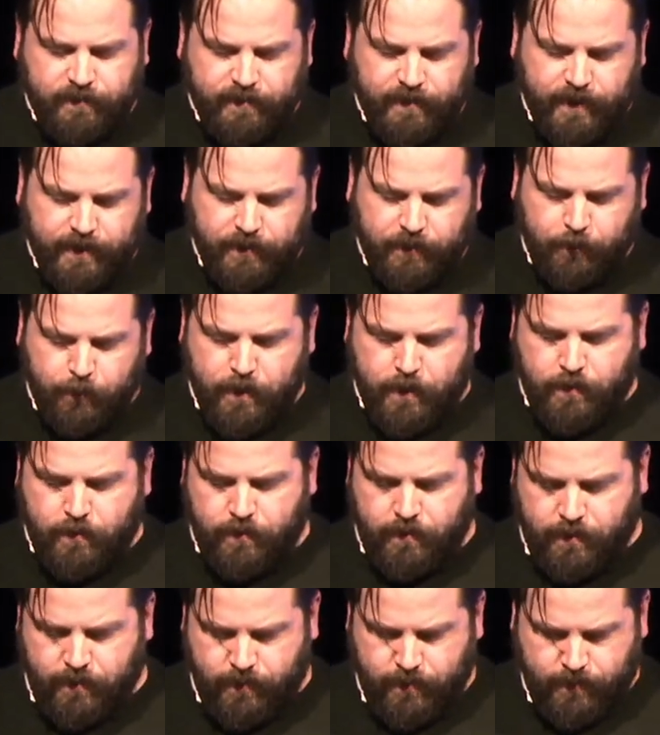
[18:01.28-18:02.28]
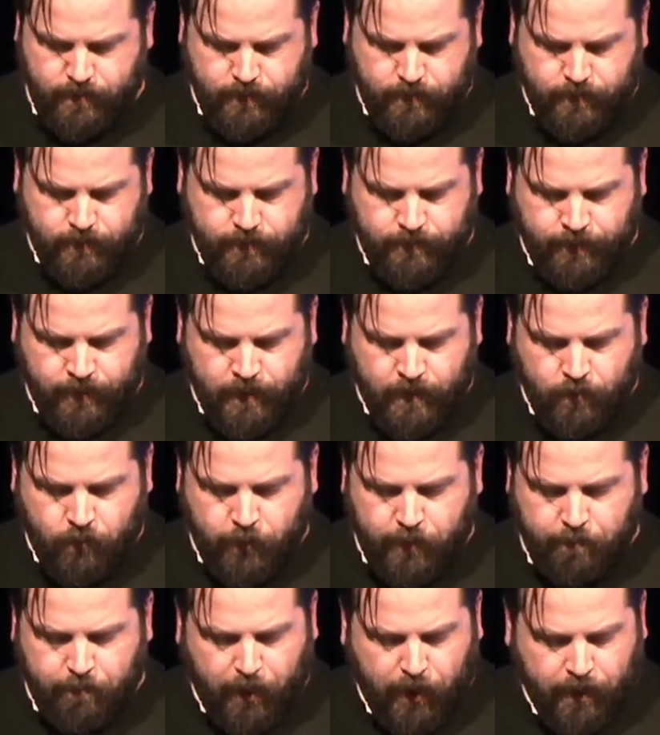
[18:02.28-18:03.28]
beside the road.
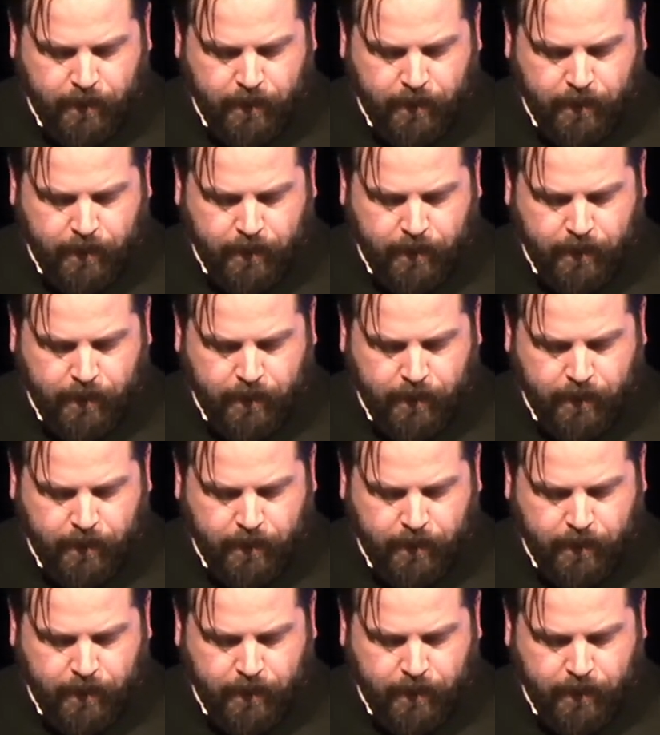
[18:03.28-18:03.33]
When